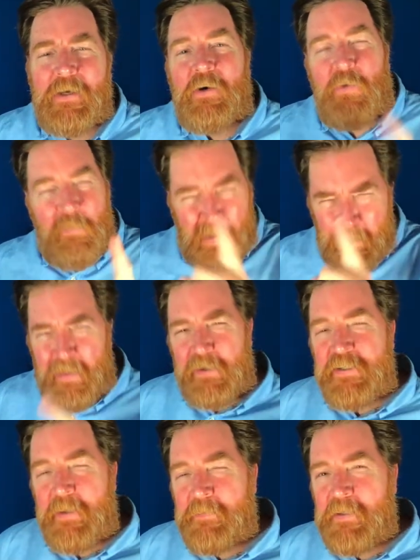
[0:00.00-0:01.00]
Well, maybe there's
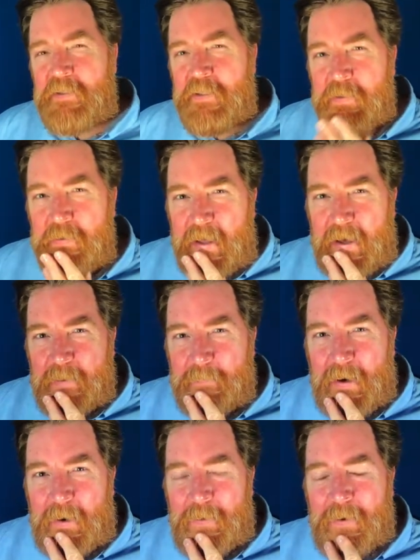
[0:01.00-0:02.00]
something to that
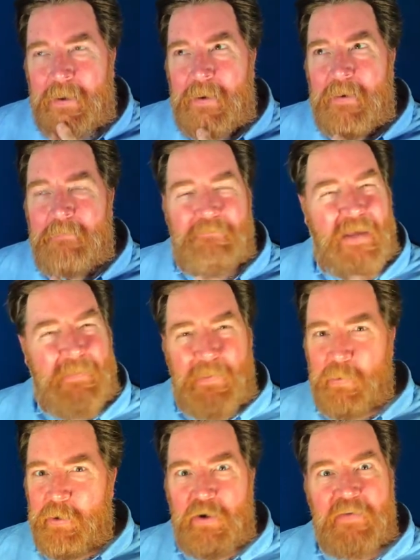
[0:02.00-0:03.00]
about maybe
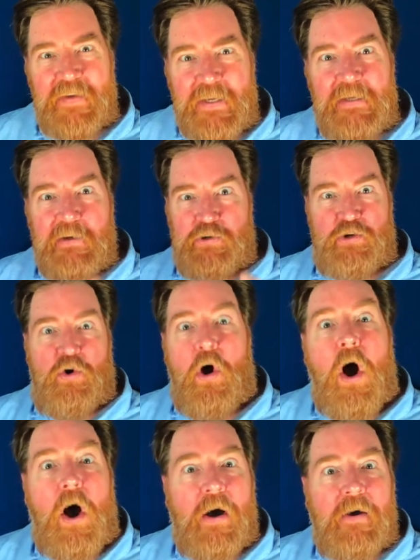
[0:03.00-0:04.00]
we don't even need to
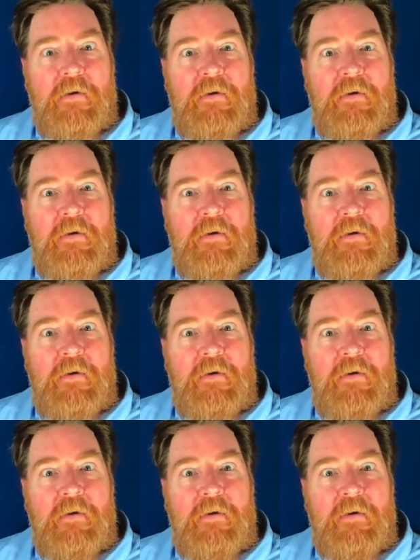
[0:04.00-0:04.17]
draw